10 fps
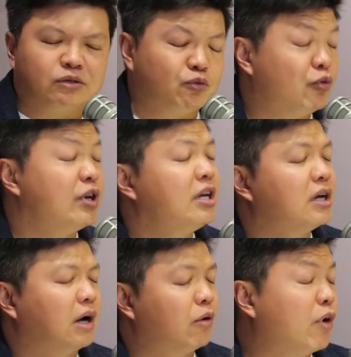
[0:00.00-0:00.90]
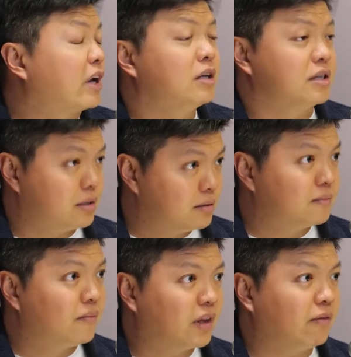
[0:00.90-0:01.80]
regulars,
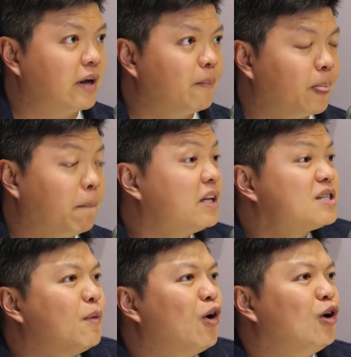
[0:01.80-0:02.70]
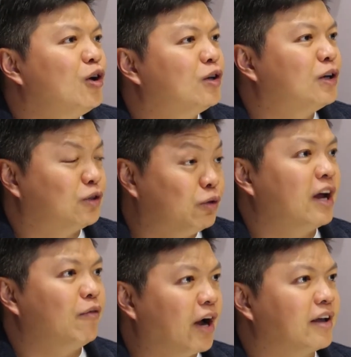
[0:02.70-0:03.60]
right? But there's more to
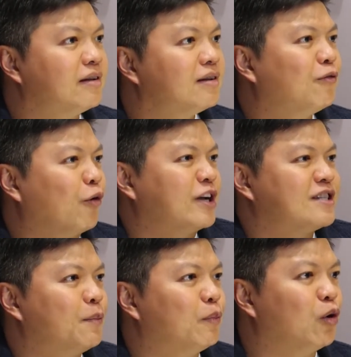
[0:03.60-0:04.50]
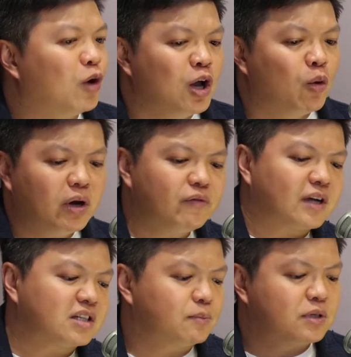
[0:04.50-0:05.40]
that, Ryan. For example, what if
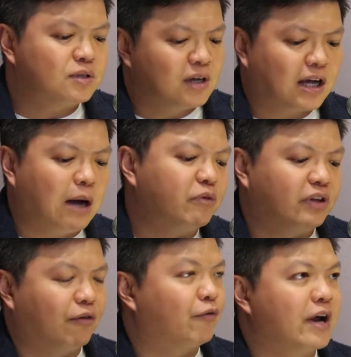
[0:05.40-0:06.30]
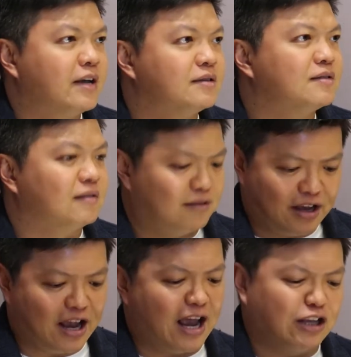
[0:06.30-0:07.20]
customers come with their friends,
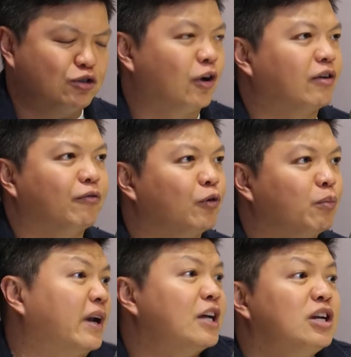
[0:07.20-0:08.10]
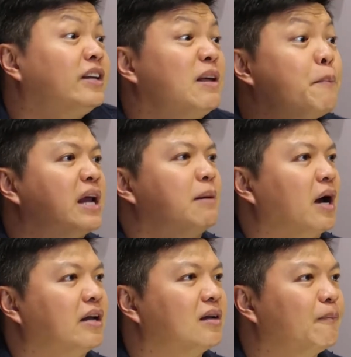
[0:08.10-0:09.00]
they enjoyed the food, but actually didn't pay the
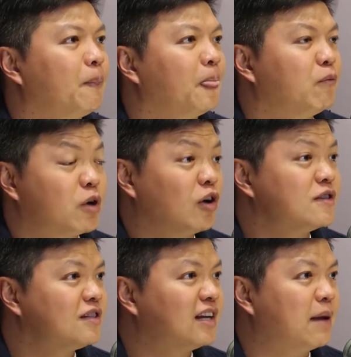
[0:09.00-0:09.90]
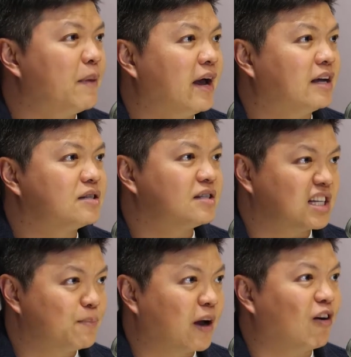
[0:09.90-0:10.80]
money? We consider them as
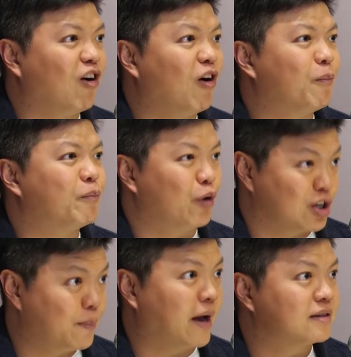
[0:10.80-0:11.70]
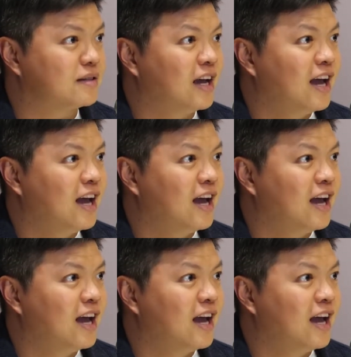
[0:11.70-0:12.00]
suspect or prospects.